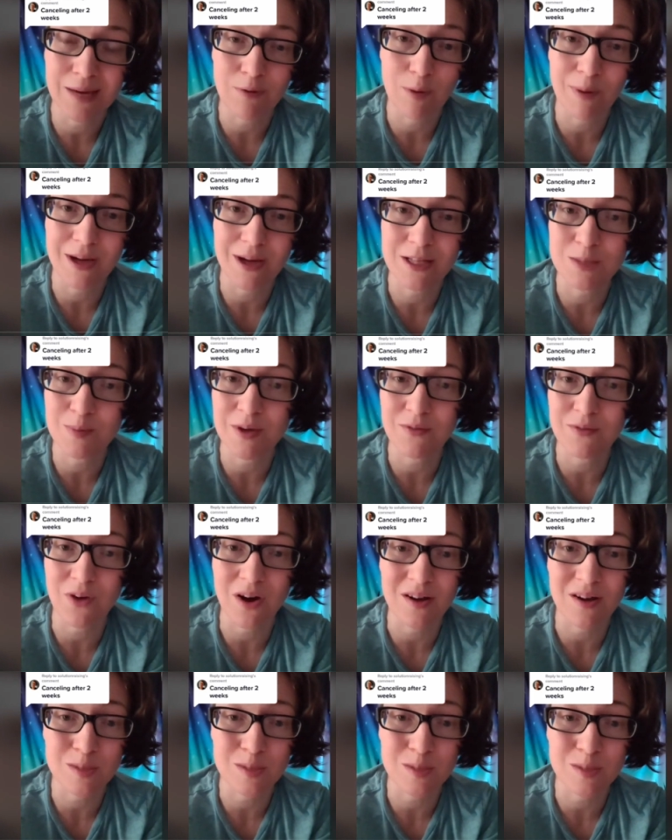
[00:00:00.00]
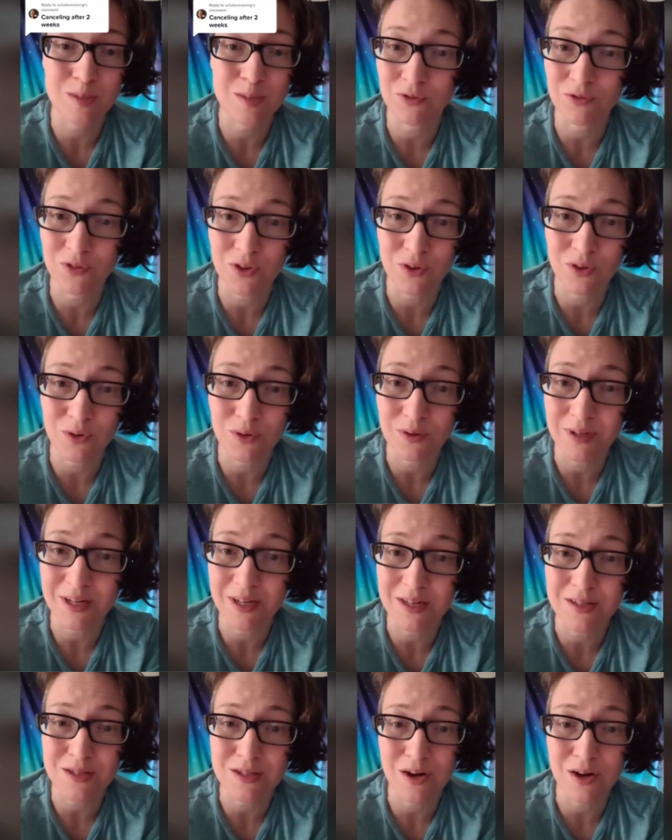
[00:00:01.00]
It reminds me of hospital
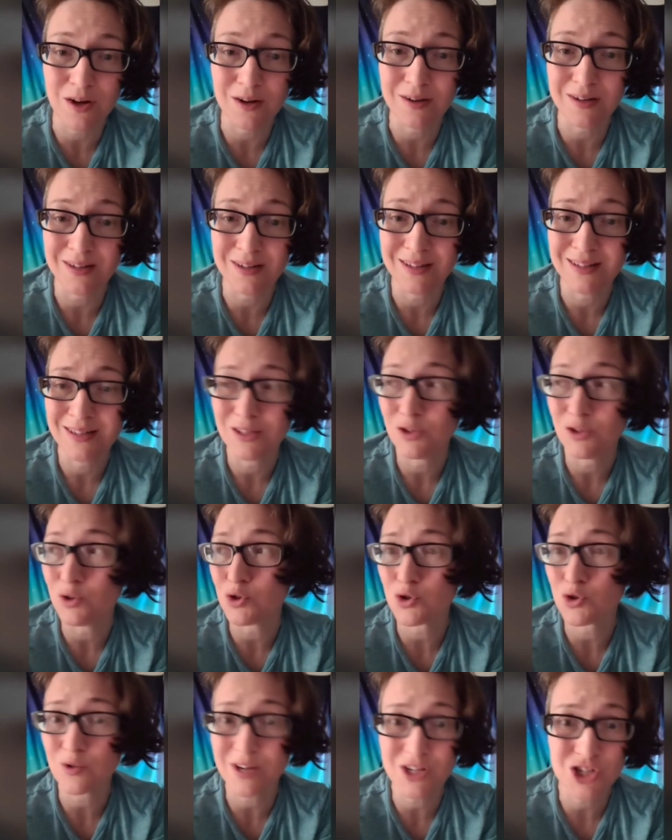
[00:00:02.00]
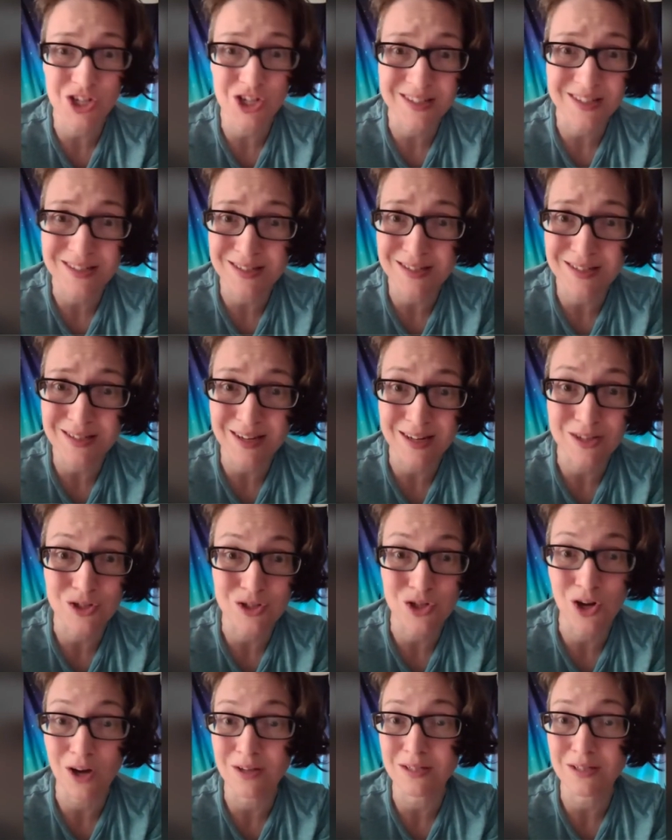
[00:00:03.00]
food. It is not nutritious.
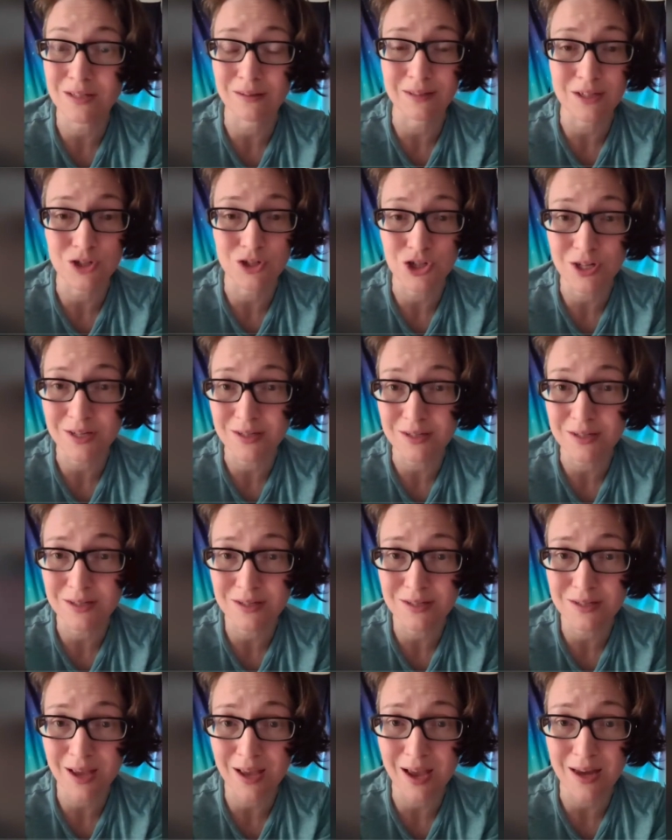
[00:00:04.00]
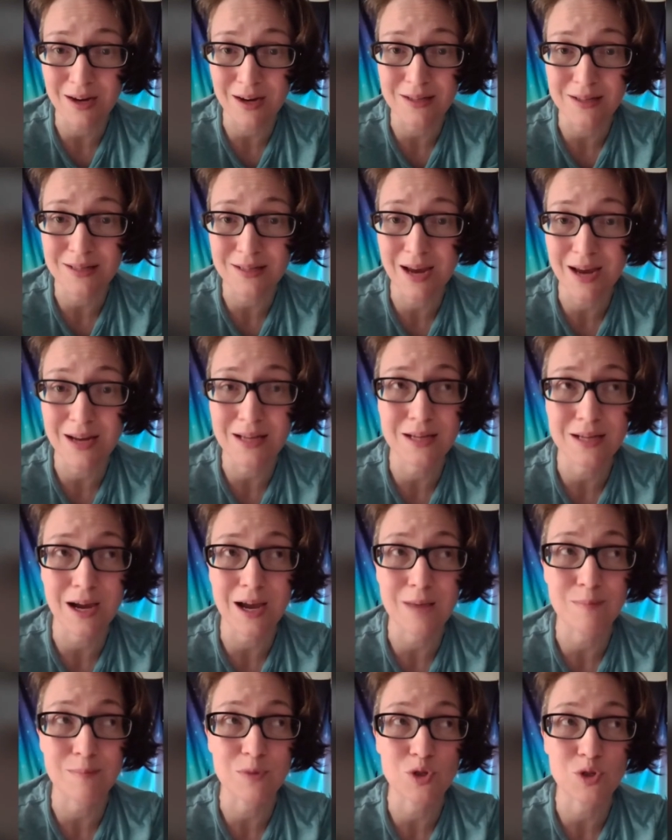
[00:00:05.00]
It is not delicious. And it is any
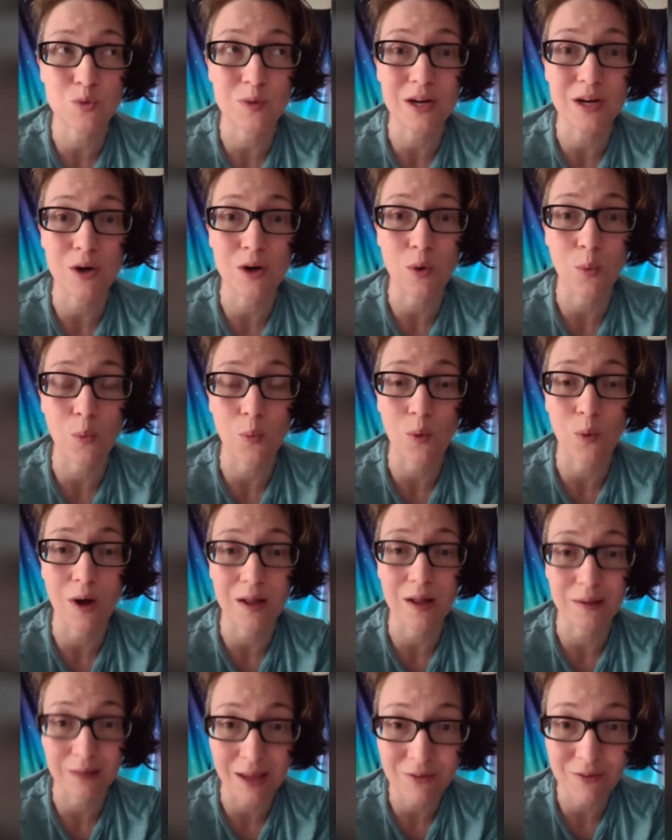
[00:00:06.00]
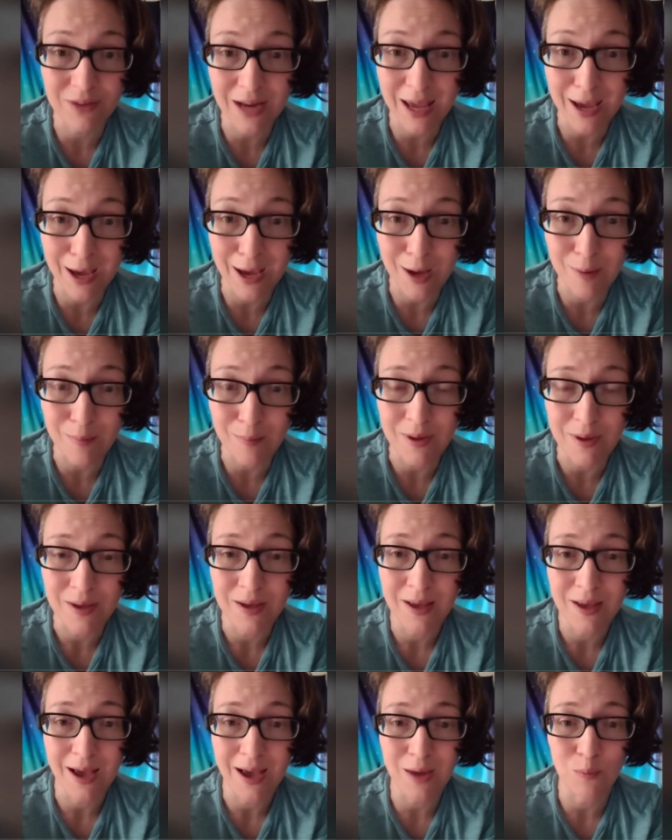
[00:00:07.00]
time between 11 a.m.
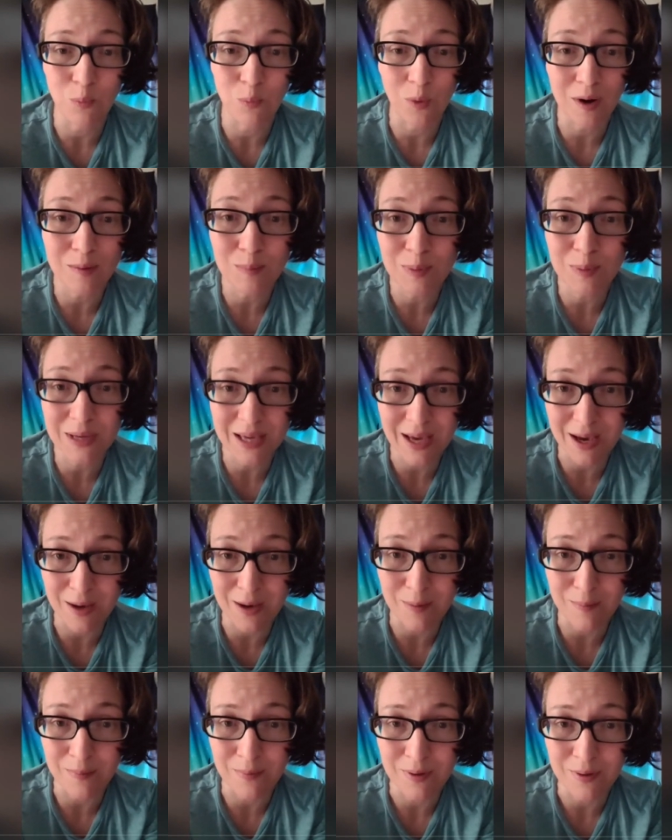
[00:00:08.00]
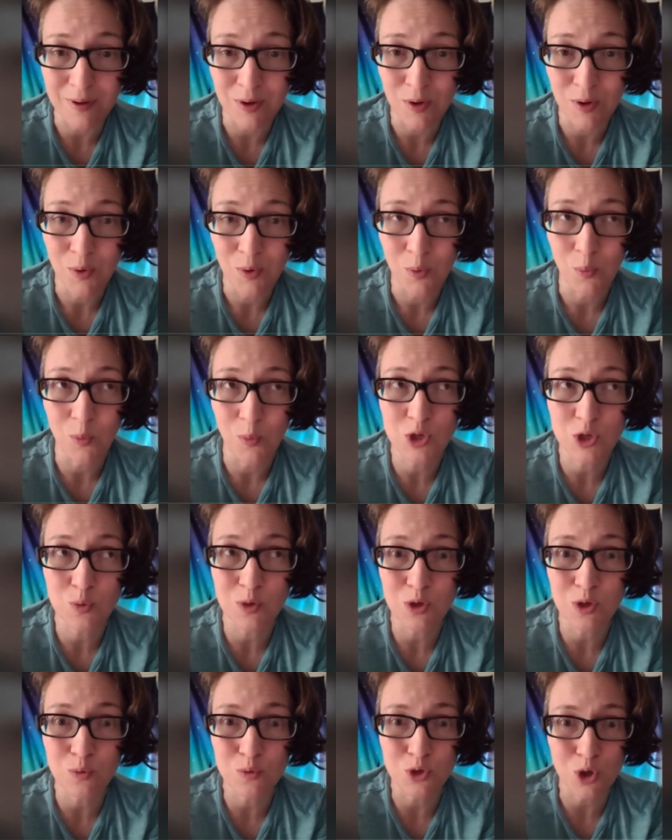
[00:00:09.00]
and 1 p.m.,
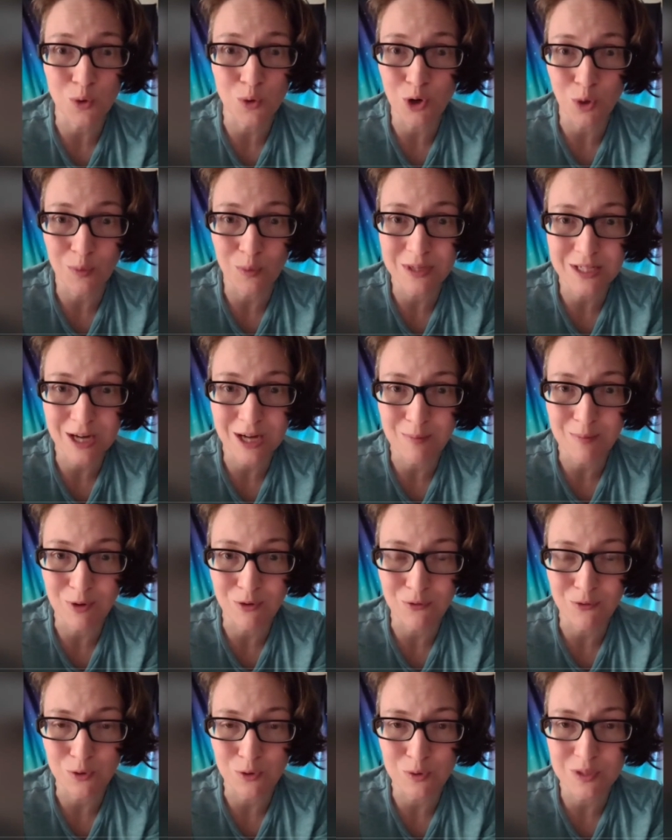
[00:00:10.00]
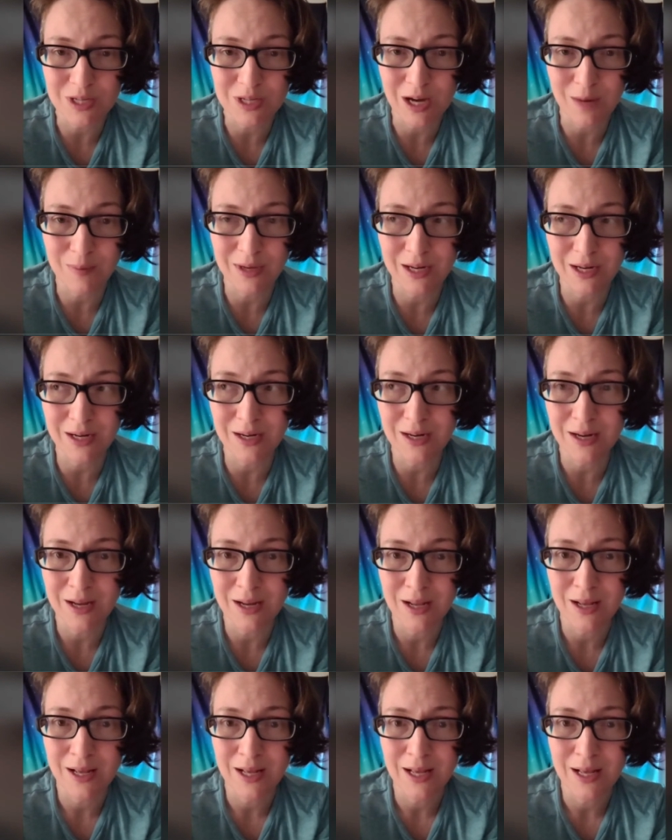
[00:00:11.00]
which, when you don't know what time your food's coming,